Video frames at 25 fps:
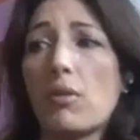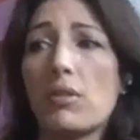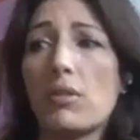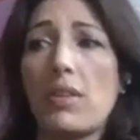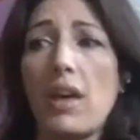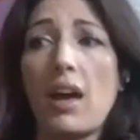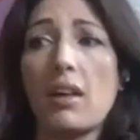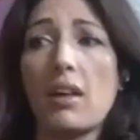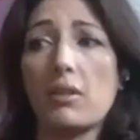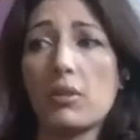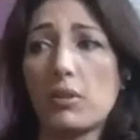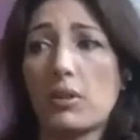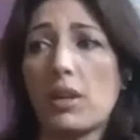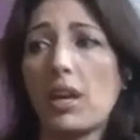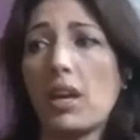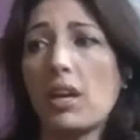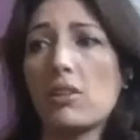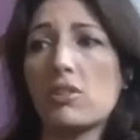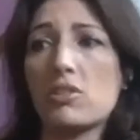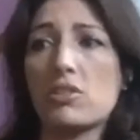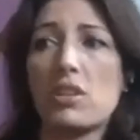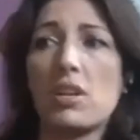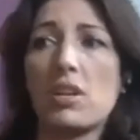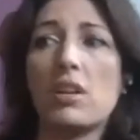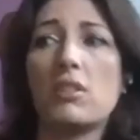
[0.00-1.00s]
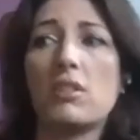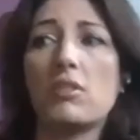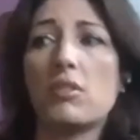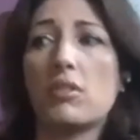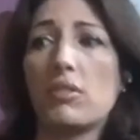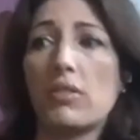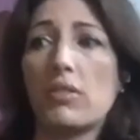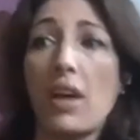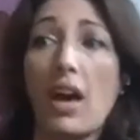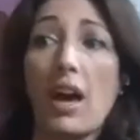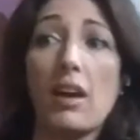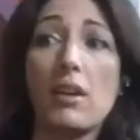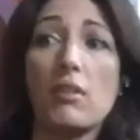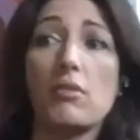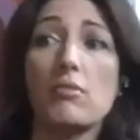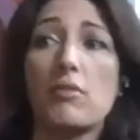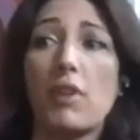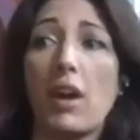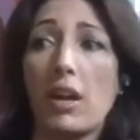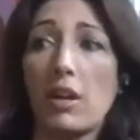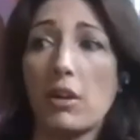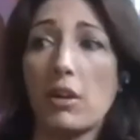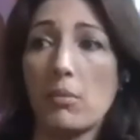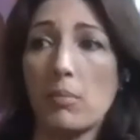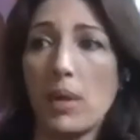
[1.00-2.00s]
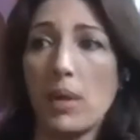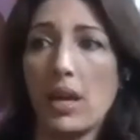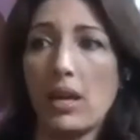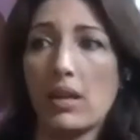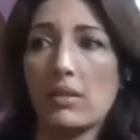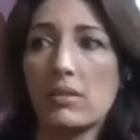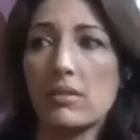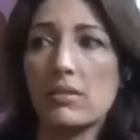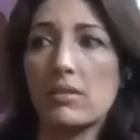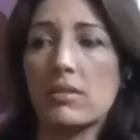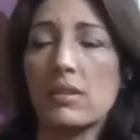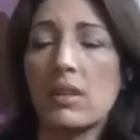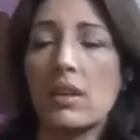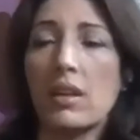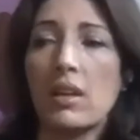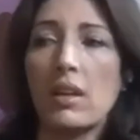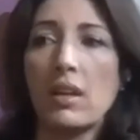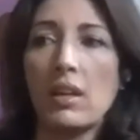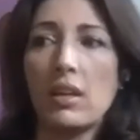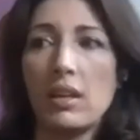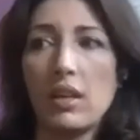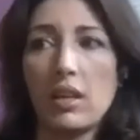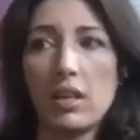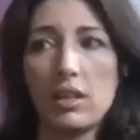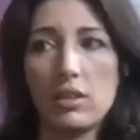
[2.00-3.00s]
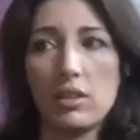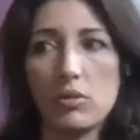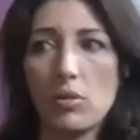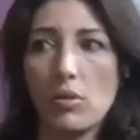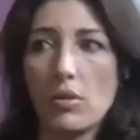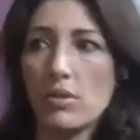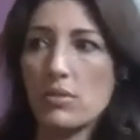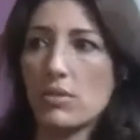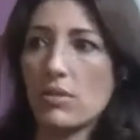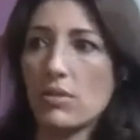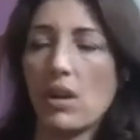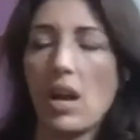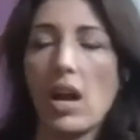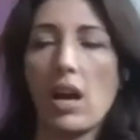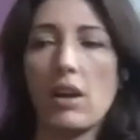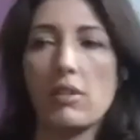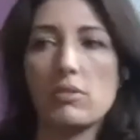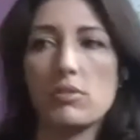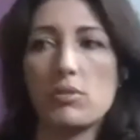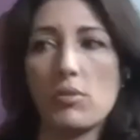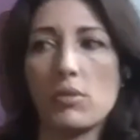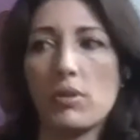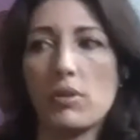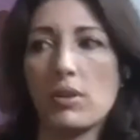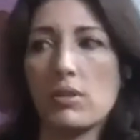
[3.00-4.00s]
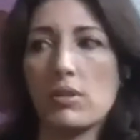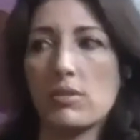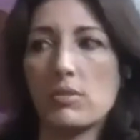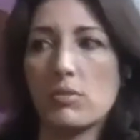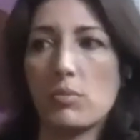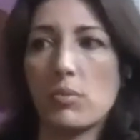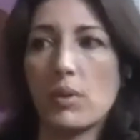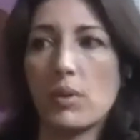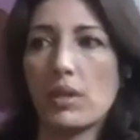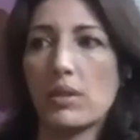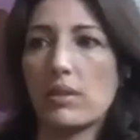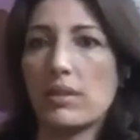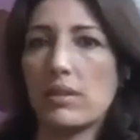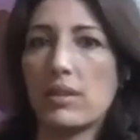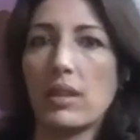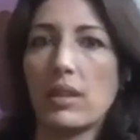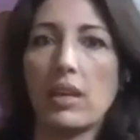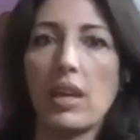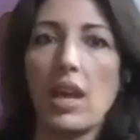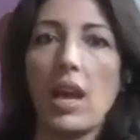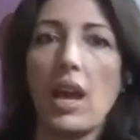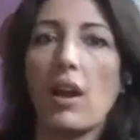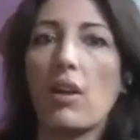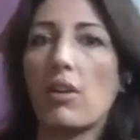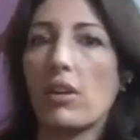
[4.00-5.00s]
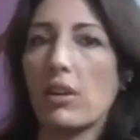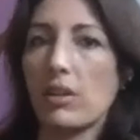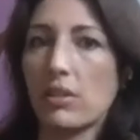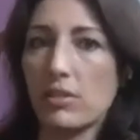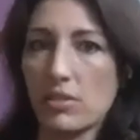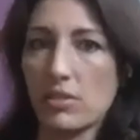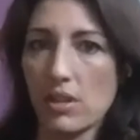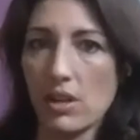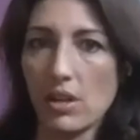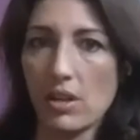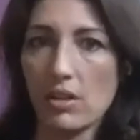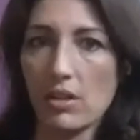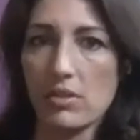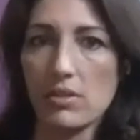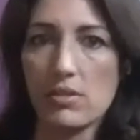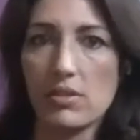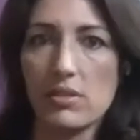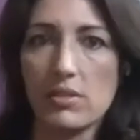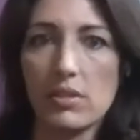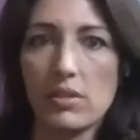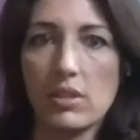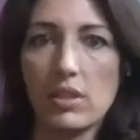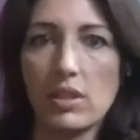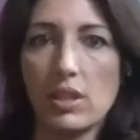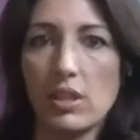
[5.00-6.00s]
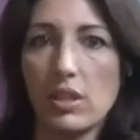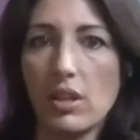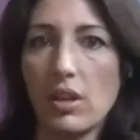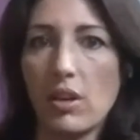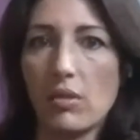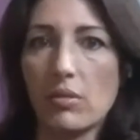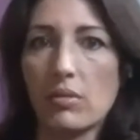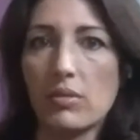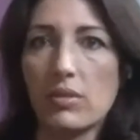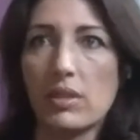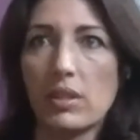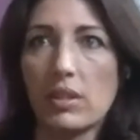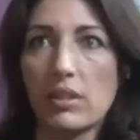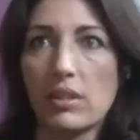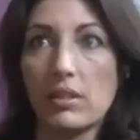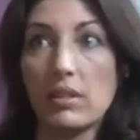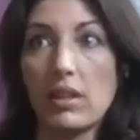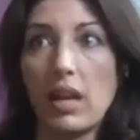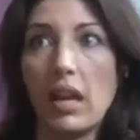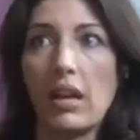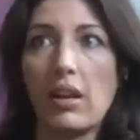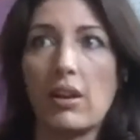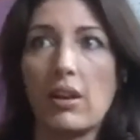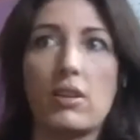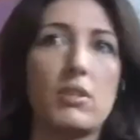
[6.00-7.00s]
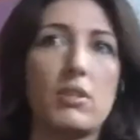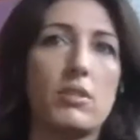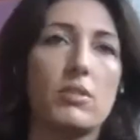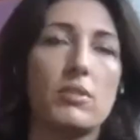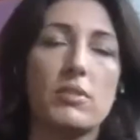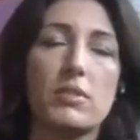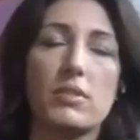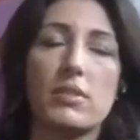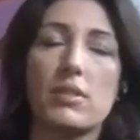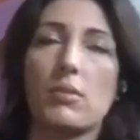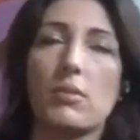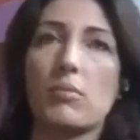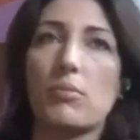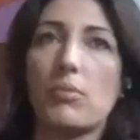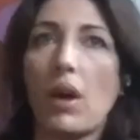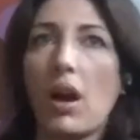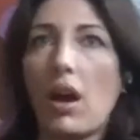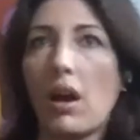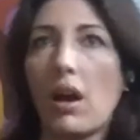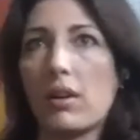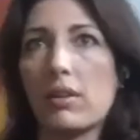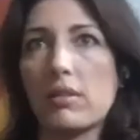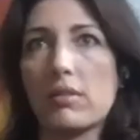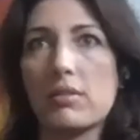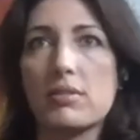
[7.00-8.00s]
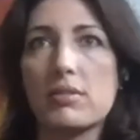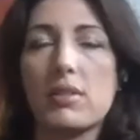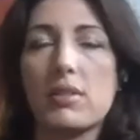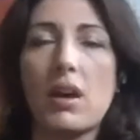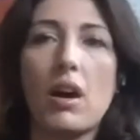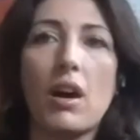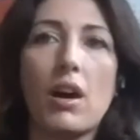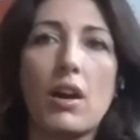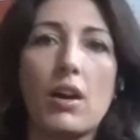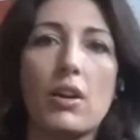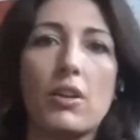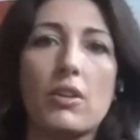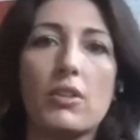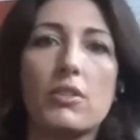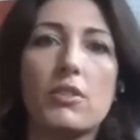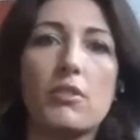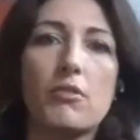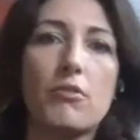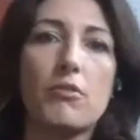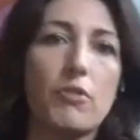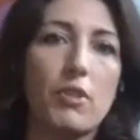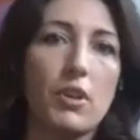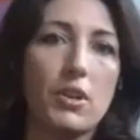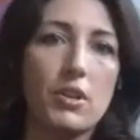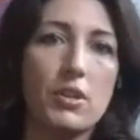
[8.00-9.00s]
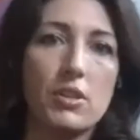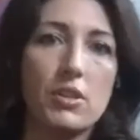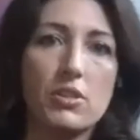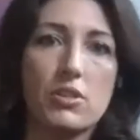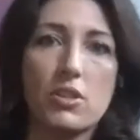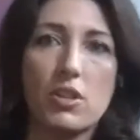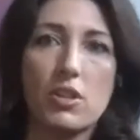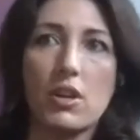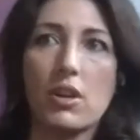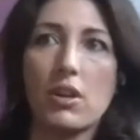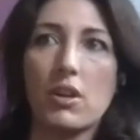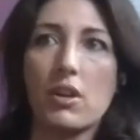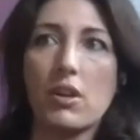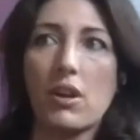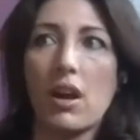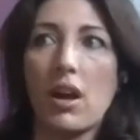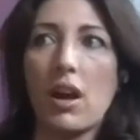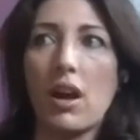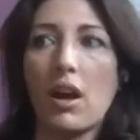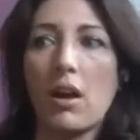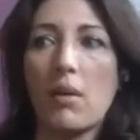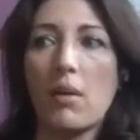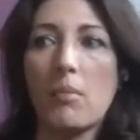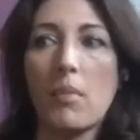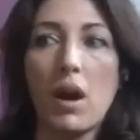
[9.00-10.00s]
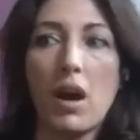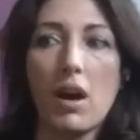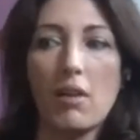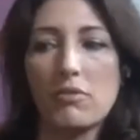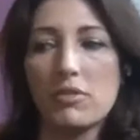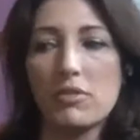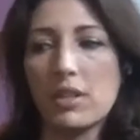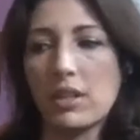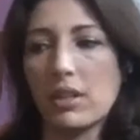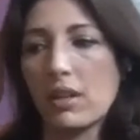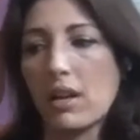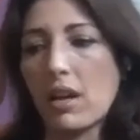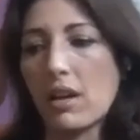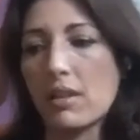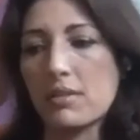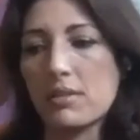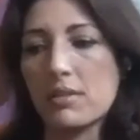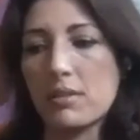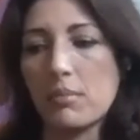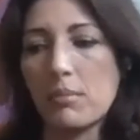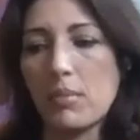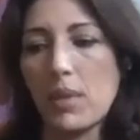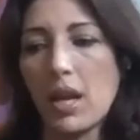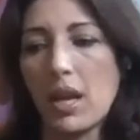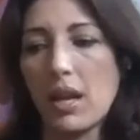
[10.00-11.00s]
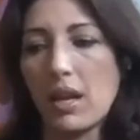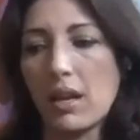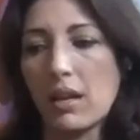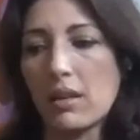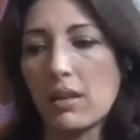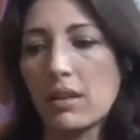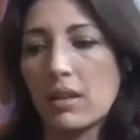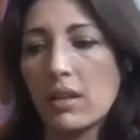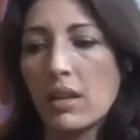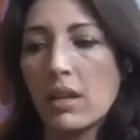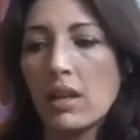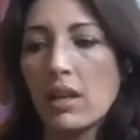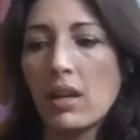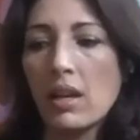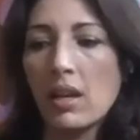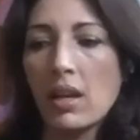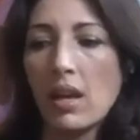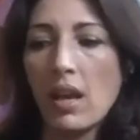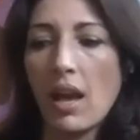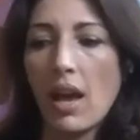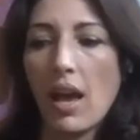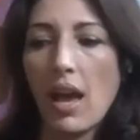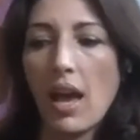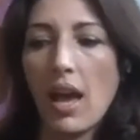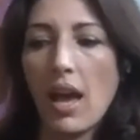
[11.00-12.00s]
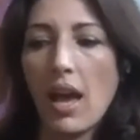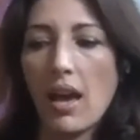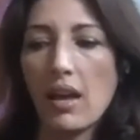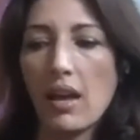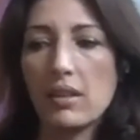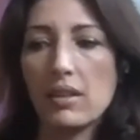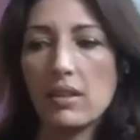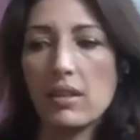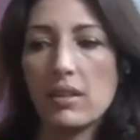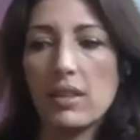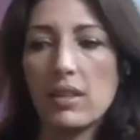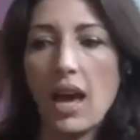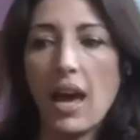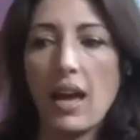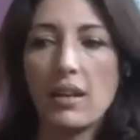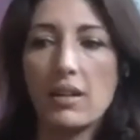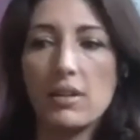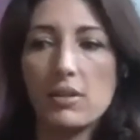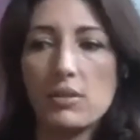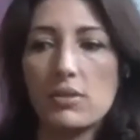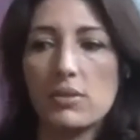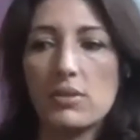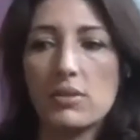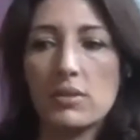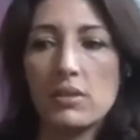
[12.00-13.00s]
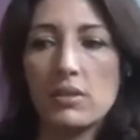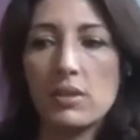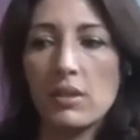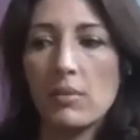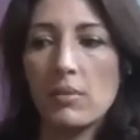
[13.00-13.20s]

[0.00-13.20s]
or that location or that environment, indoors or outdoors, with the characters, the layers, the rugs, the art, the furniture, often custom made. And that is